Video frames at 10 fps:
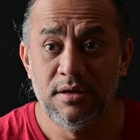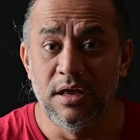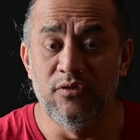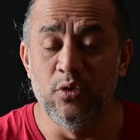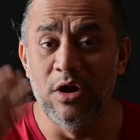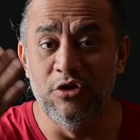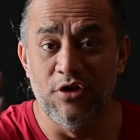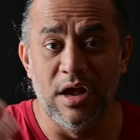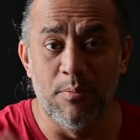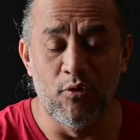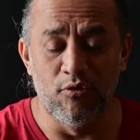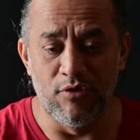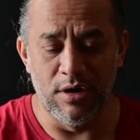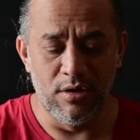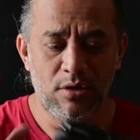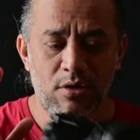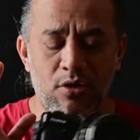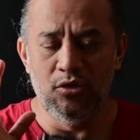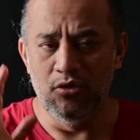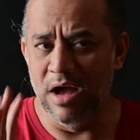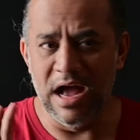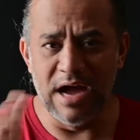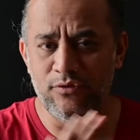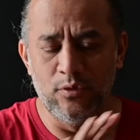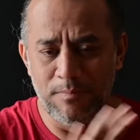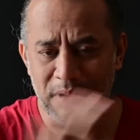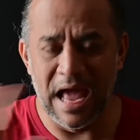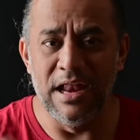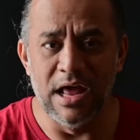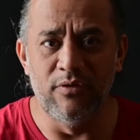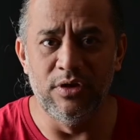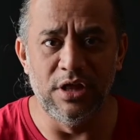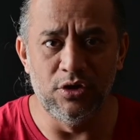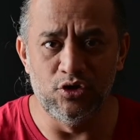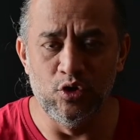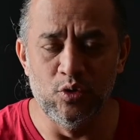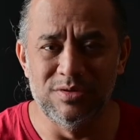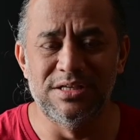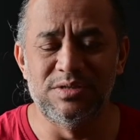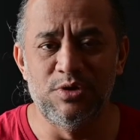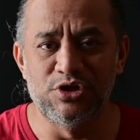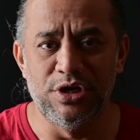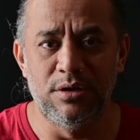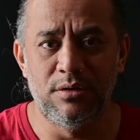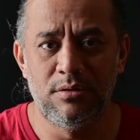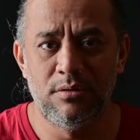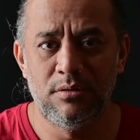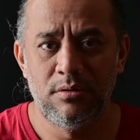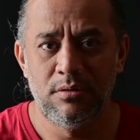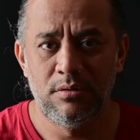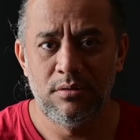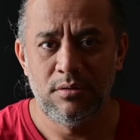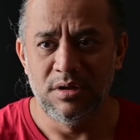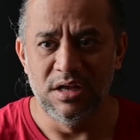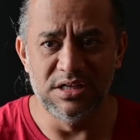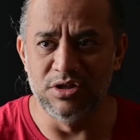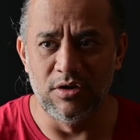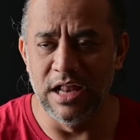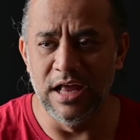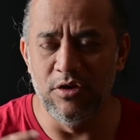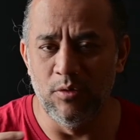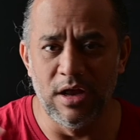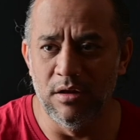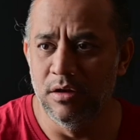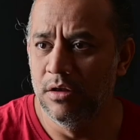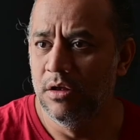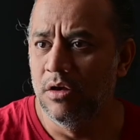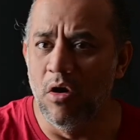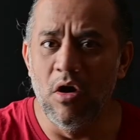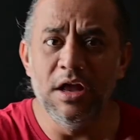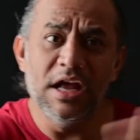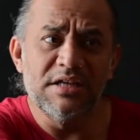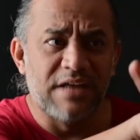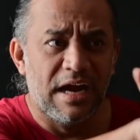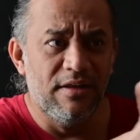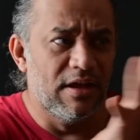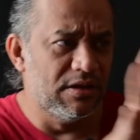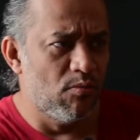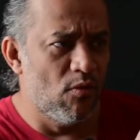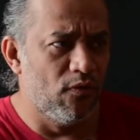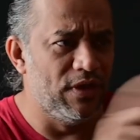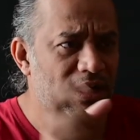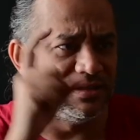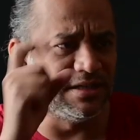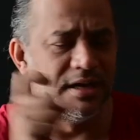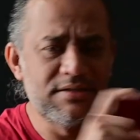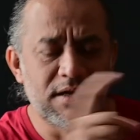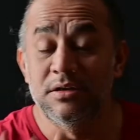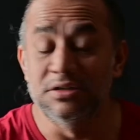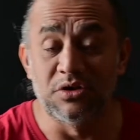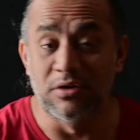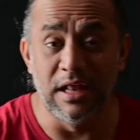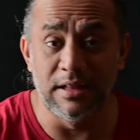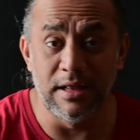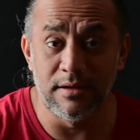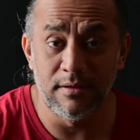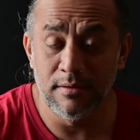If you want to take a portrait, you have to plan everything to use this machine. It's not like you can, oh yeah, stand there, move that, tuck that. It's not like that.